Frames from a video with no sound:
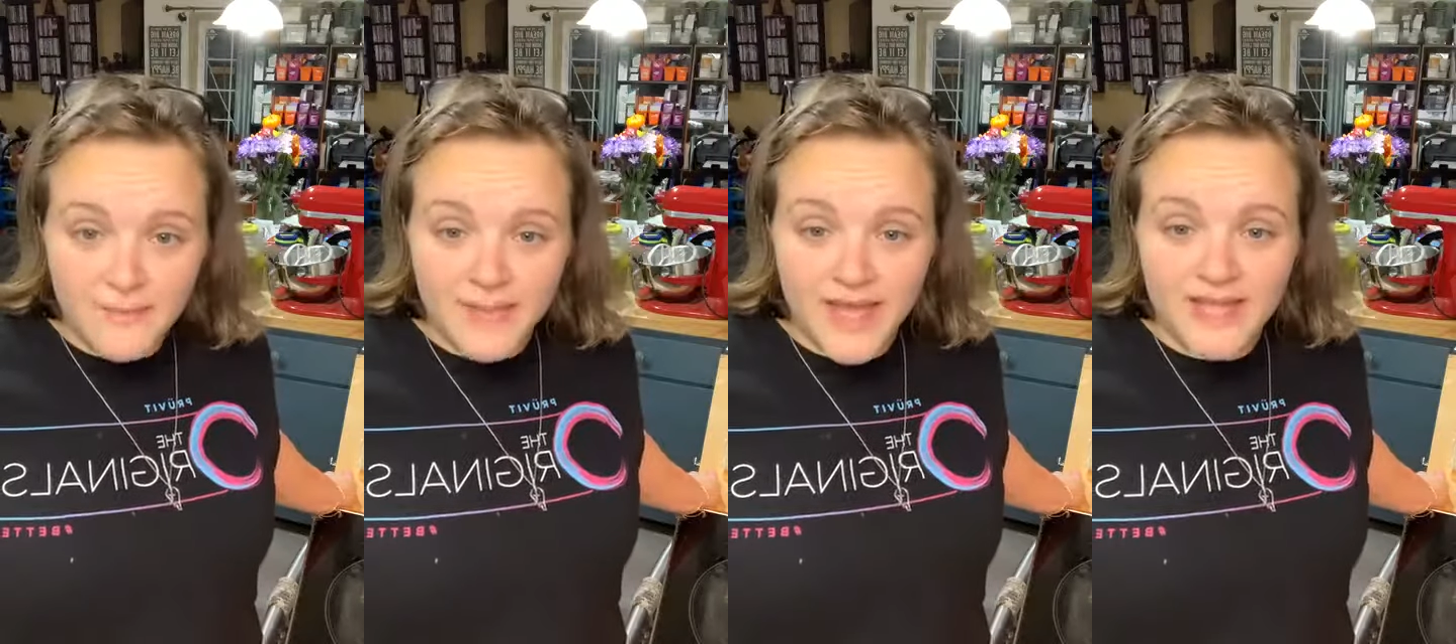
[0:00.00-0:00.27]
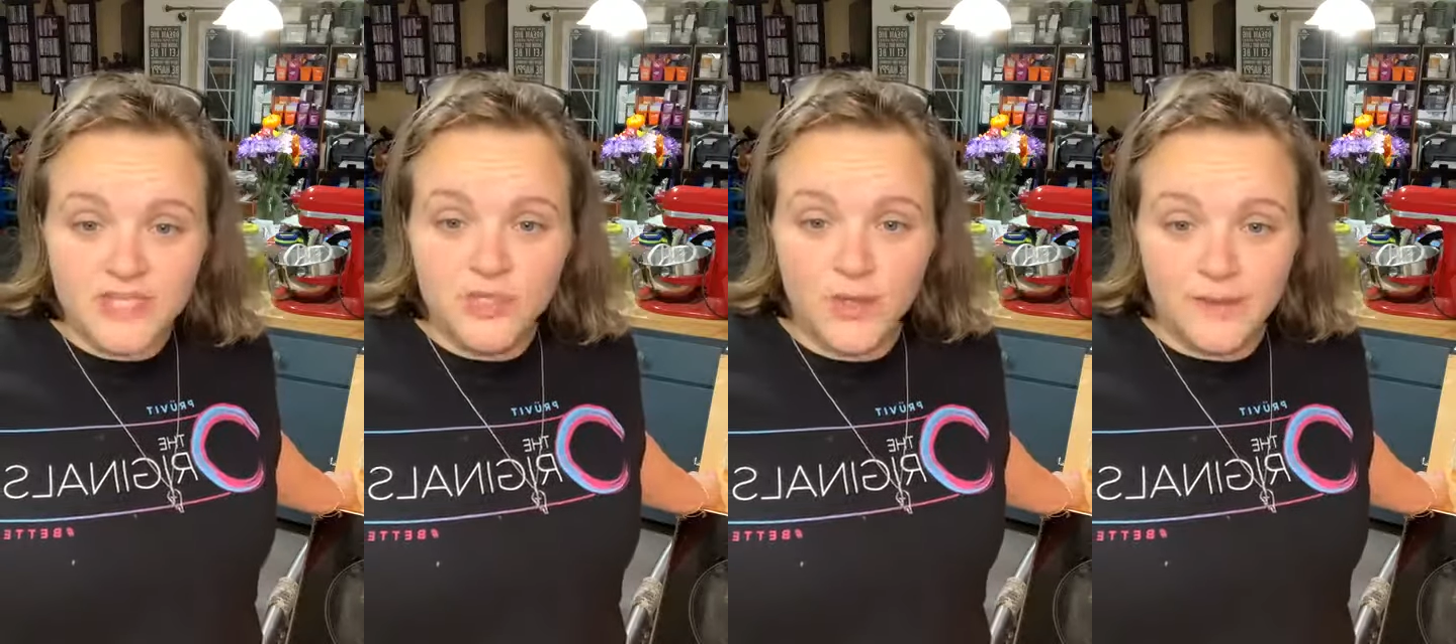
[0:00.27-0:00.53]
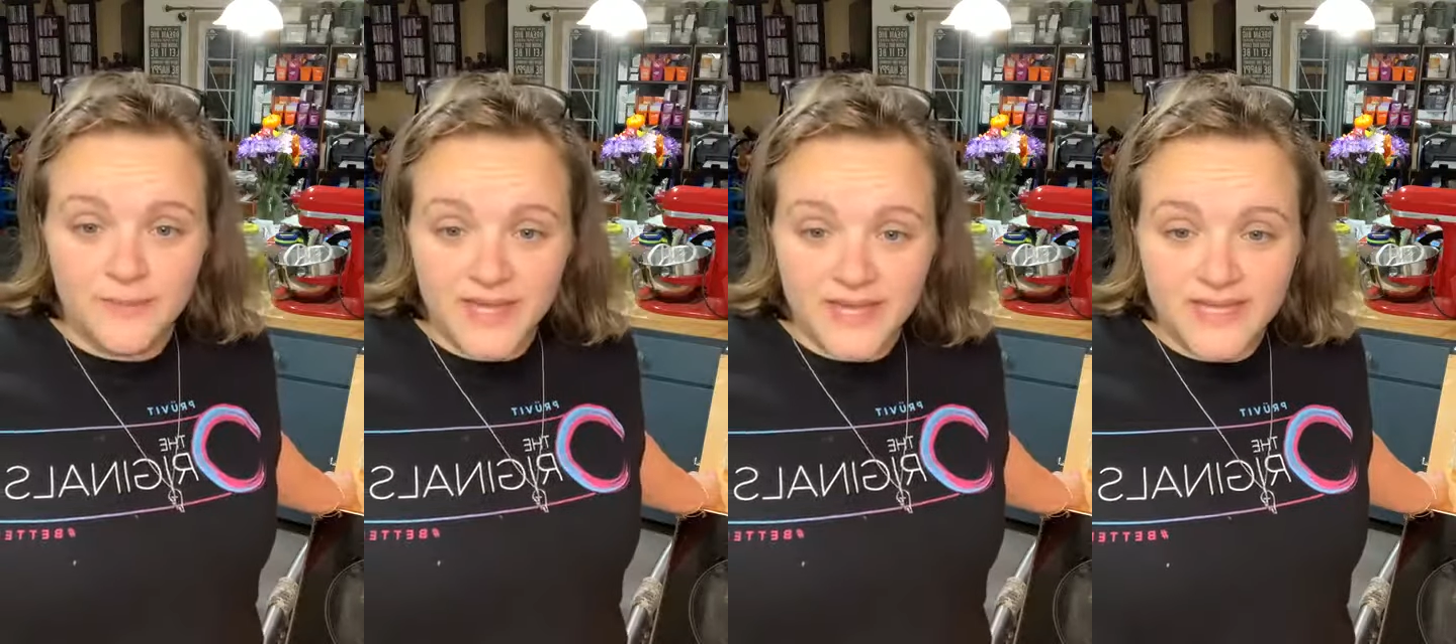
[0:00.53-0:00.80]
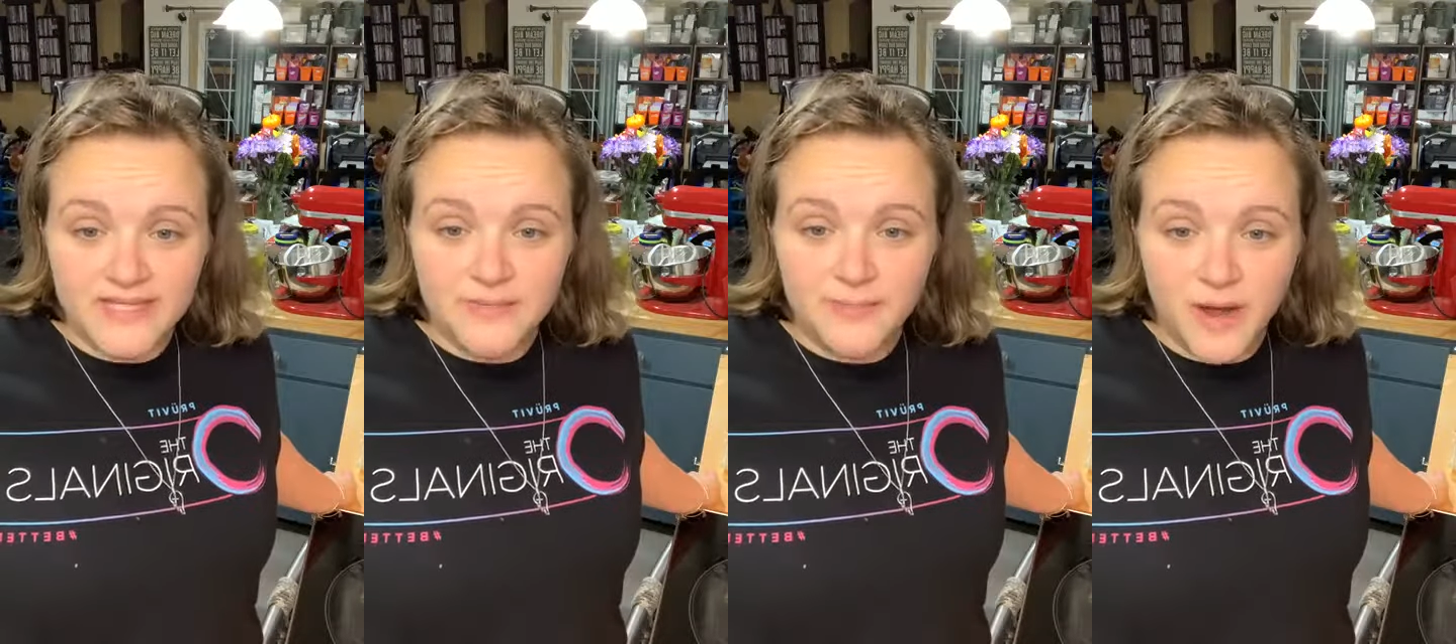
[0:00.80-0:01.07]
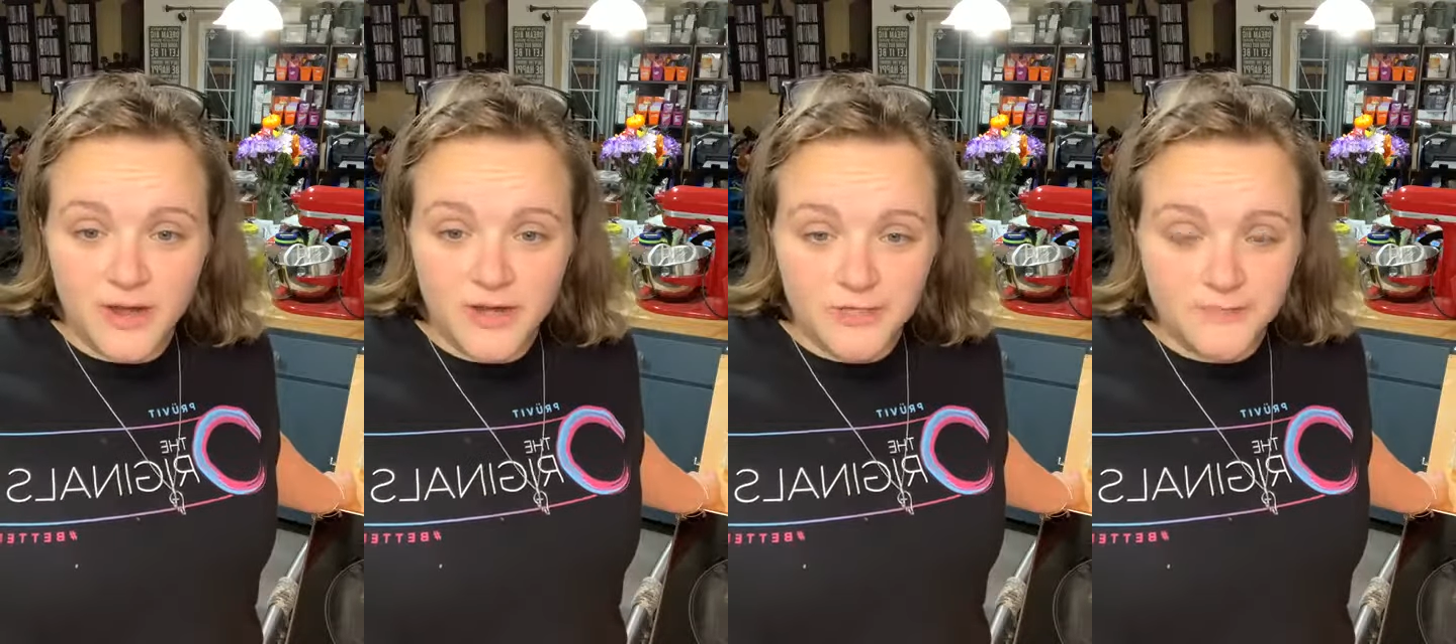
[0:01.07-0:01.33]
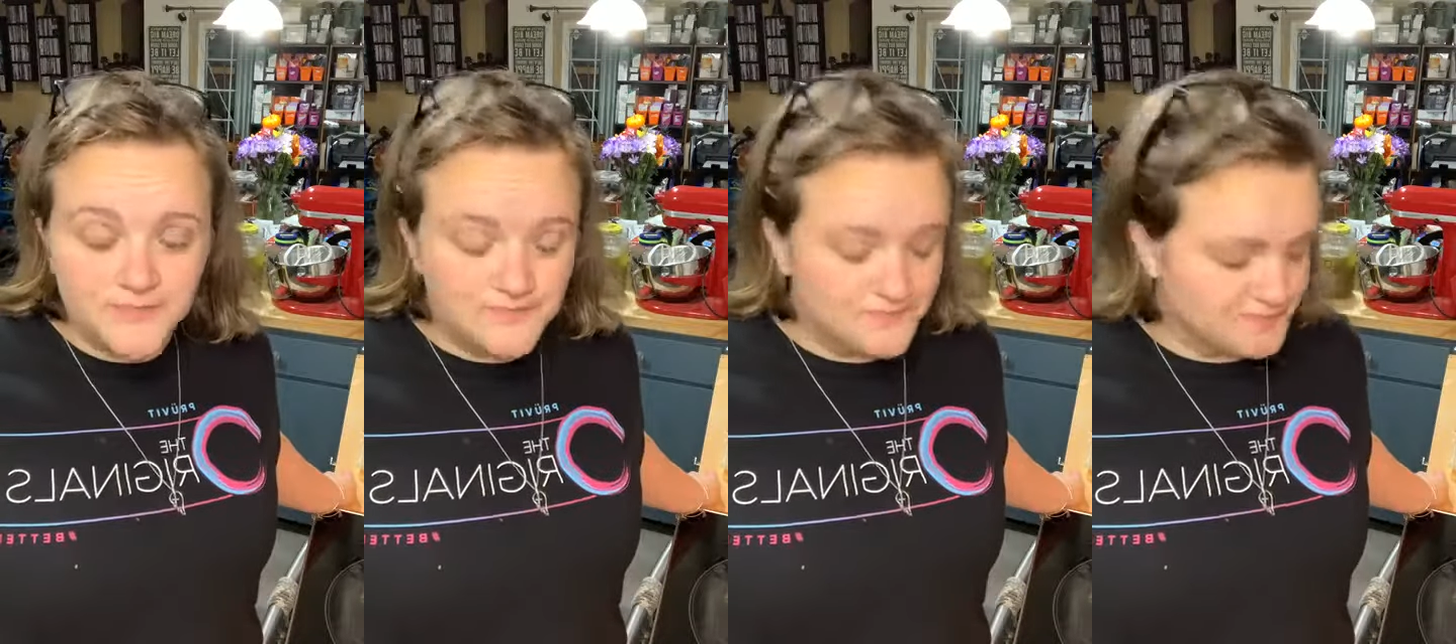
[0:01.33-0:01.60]
come back. Join me again
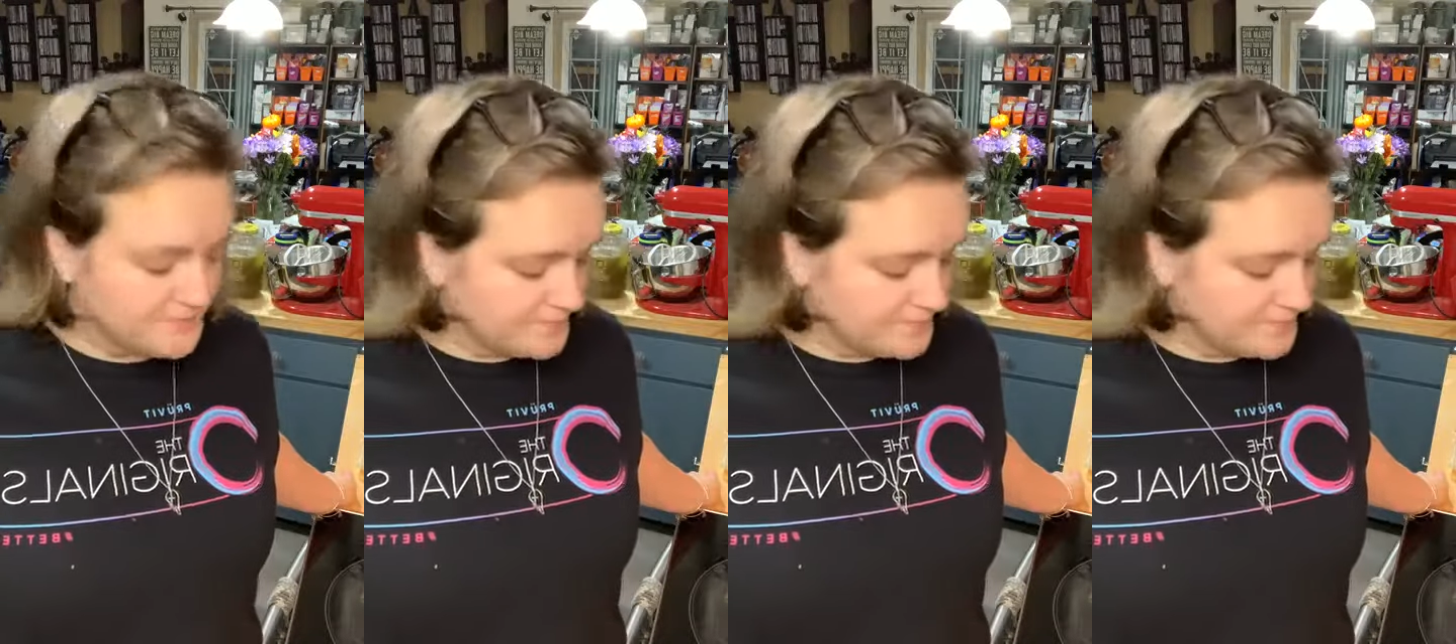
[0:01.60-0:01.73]
tomorrow.